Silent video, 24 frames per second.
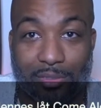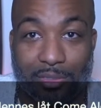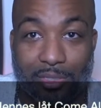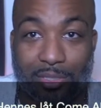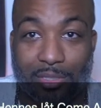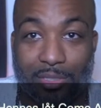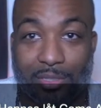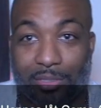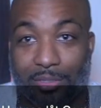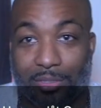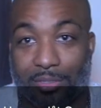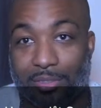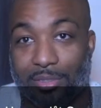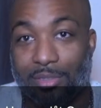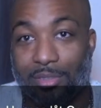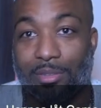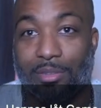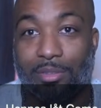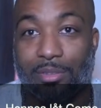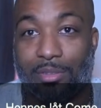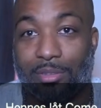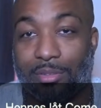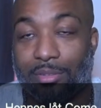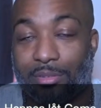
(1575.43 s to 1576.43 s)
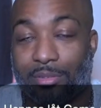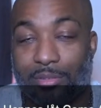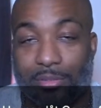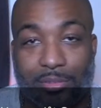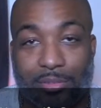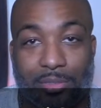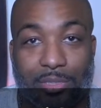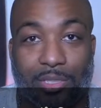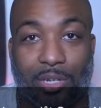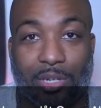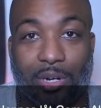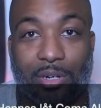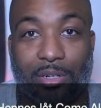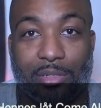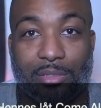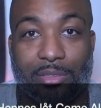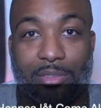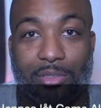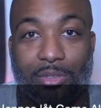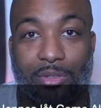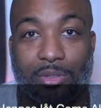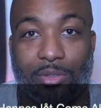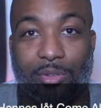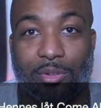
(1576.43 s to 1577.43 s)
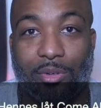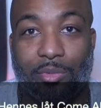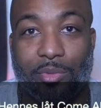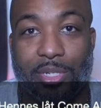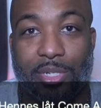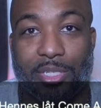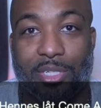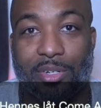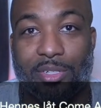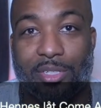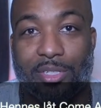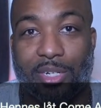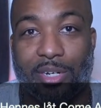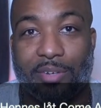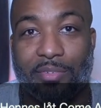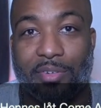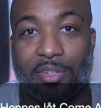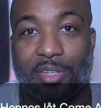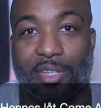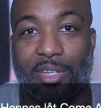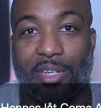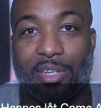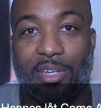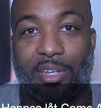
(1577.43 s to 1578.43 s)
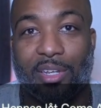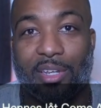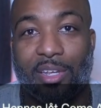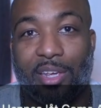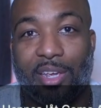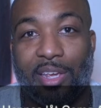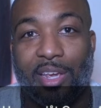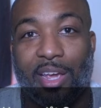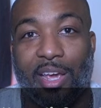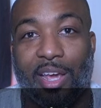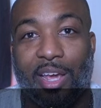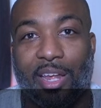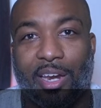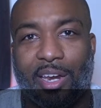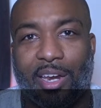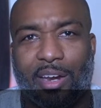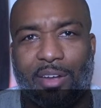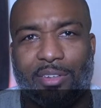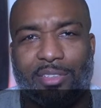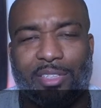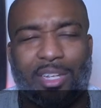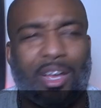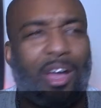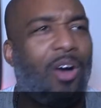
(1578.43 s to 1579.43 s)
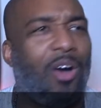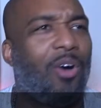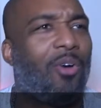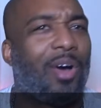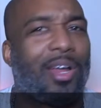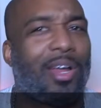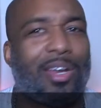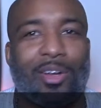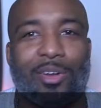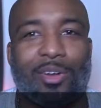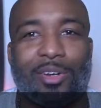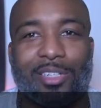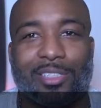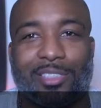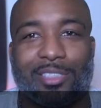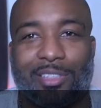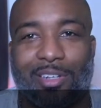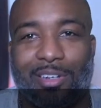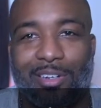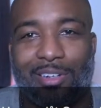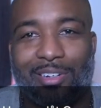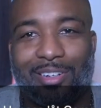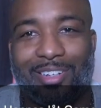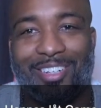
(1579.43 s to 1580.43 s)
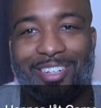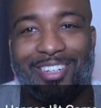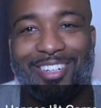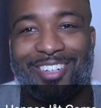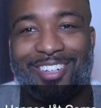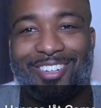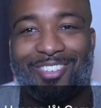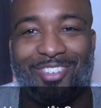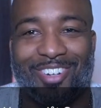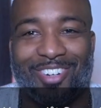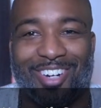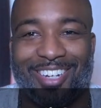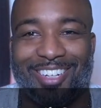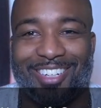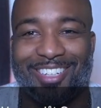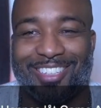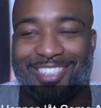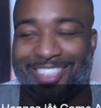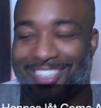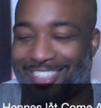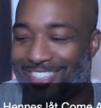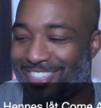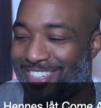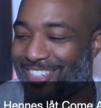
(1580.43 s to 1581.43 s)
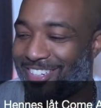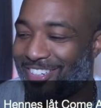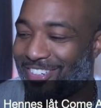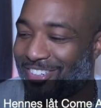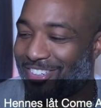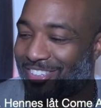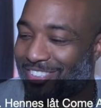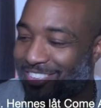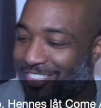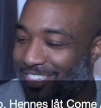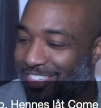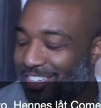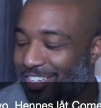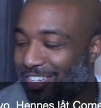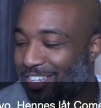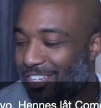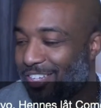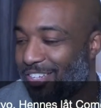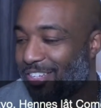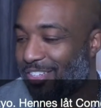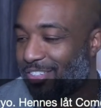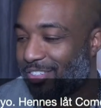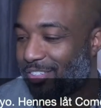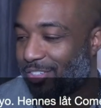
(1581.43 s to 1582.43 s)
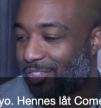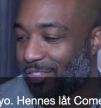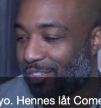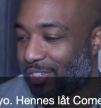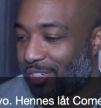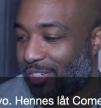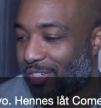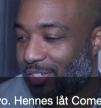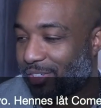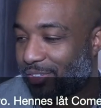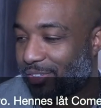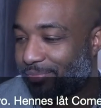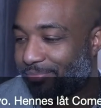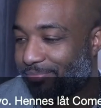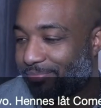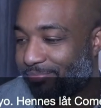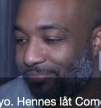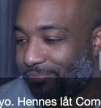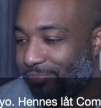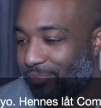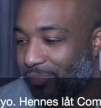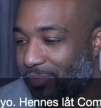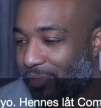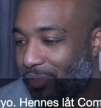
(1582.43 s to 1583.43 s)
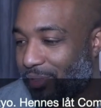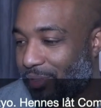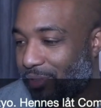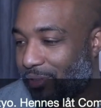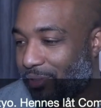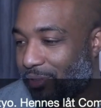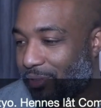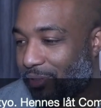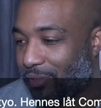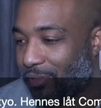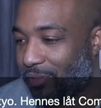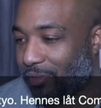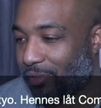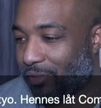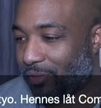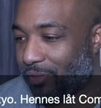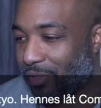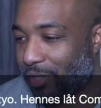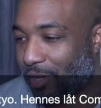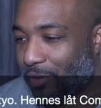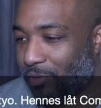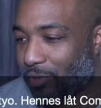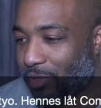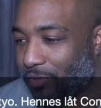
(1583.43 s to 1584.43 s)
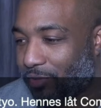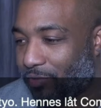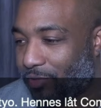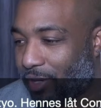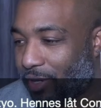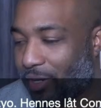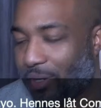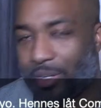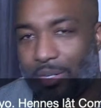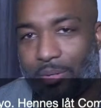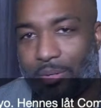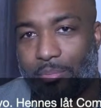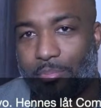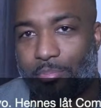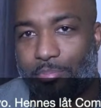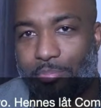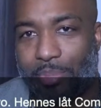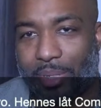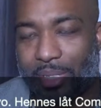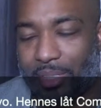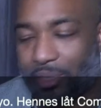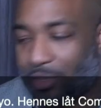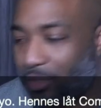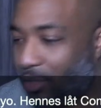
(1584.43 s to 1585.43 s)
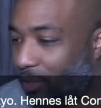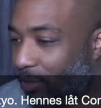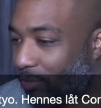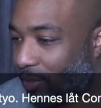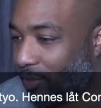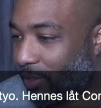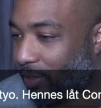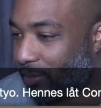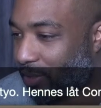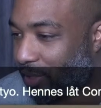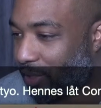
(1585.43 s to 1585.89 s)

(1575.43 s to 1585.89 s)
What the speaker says: to start doing the research and everything. And then I was like, oh, I know this song when I looked at the lyrics. So yeah, that was a very big song when I